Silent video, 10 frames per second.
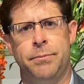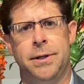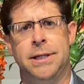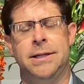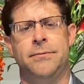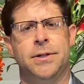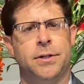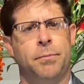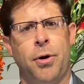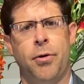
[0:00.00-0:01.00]
believe is
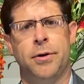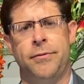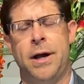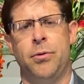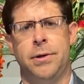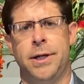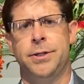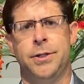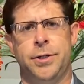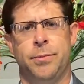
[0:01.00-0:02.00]
a part of our
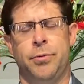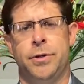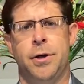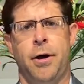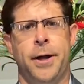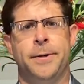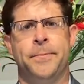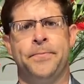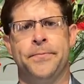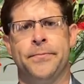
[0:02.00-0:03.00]
relationship with God.
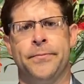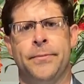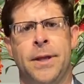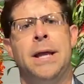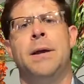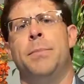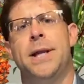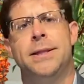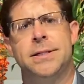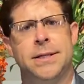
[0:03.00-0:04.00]
But
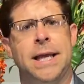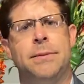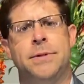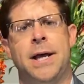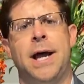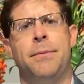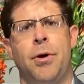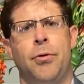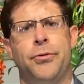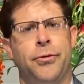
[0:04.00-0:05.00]
at the same time,
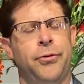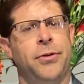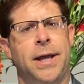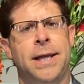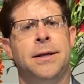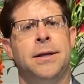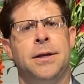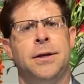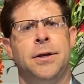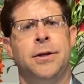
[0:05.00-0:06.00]
also say,
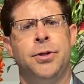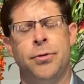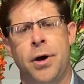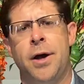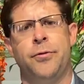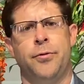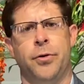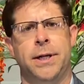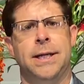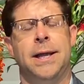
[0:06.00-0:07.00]
you're not
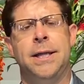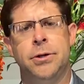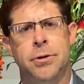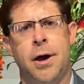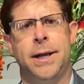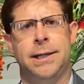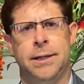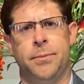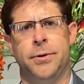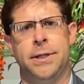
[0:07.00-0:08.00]
free and you're not at
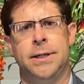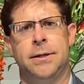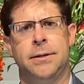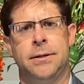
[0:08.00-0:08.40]
liberty